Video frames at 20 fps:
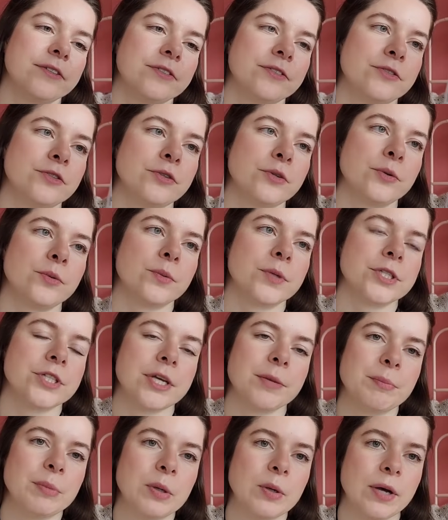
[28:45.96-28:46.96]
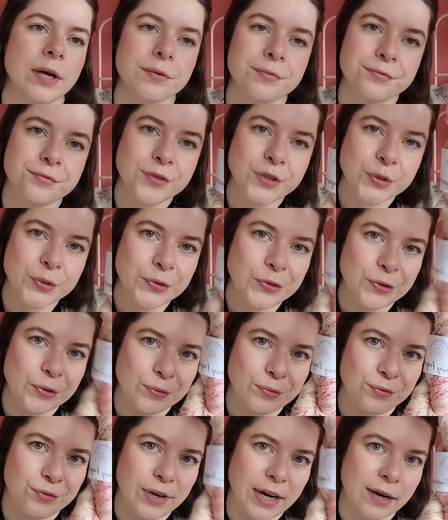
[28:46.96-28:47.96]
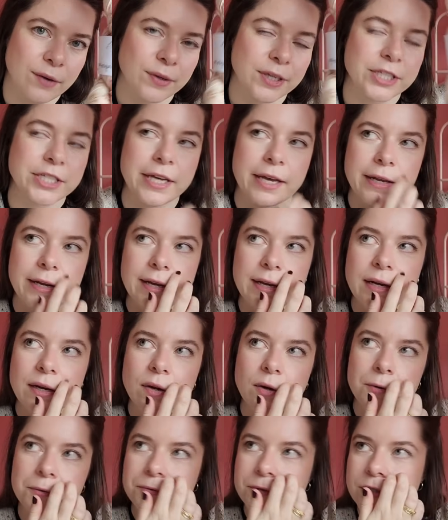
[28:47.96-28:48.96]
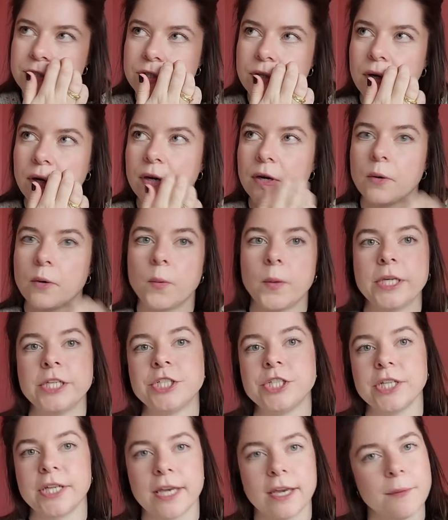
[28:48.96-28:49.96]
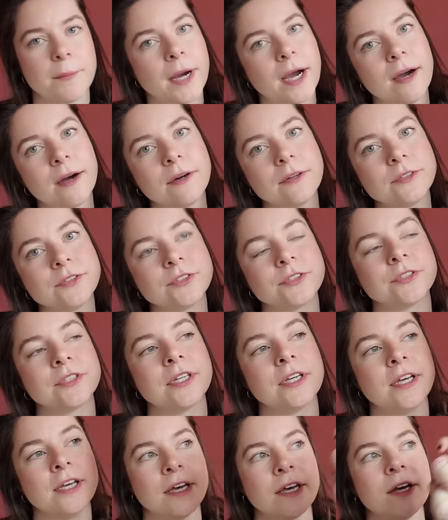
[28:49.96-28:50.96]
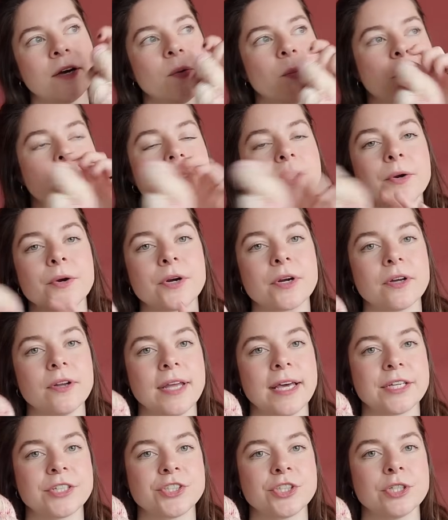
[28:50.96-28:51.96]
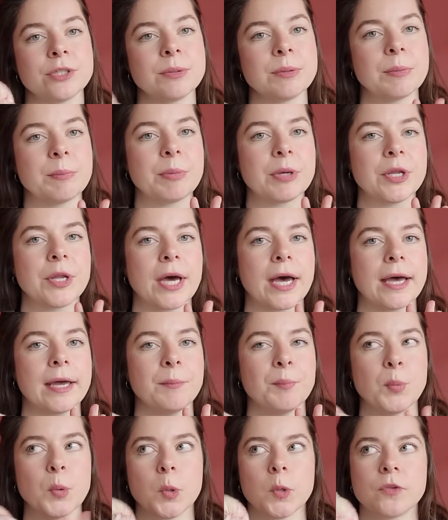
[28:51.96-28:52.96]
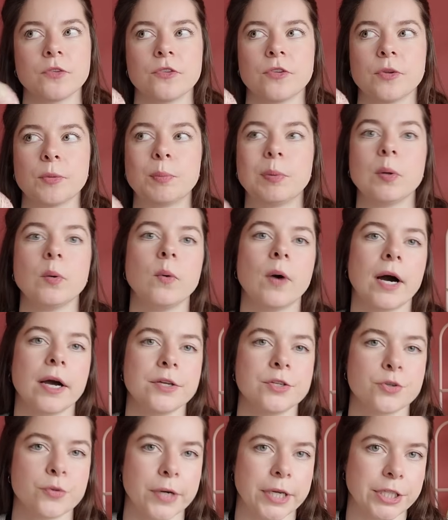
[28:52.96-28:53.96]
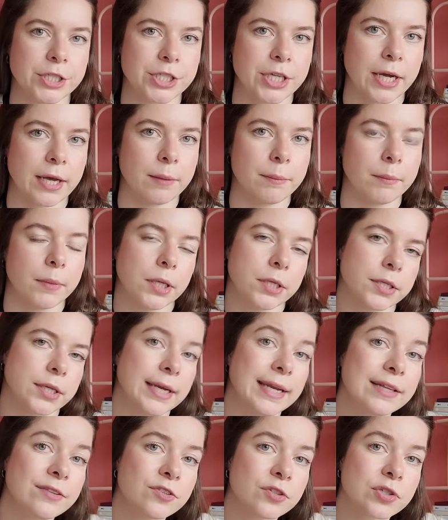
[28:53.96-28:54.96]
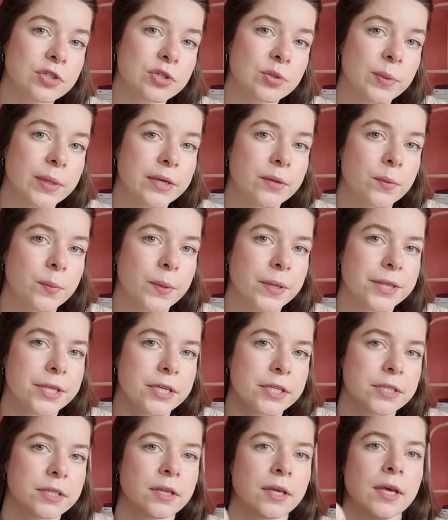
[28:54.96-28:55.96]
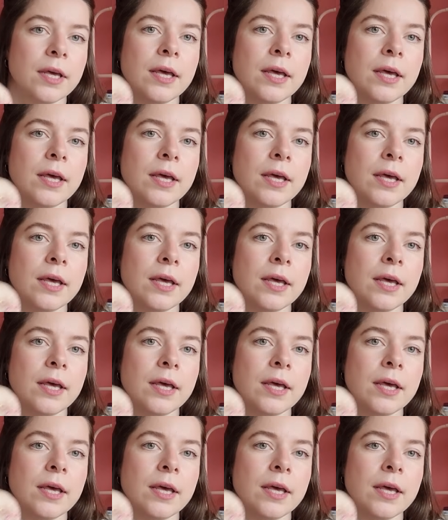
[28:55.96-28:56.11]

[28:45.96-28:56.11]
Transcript: to resemble a field of flowers. And I love this color when she came out with her collection, but I bought the blue hydrangea and made the lentil sweater with it.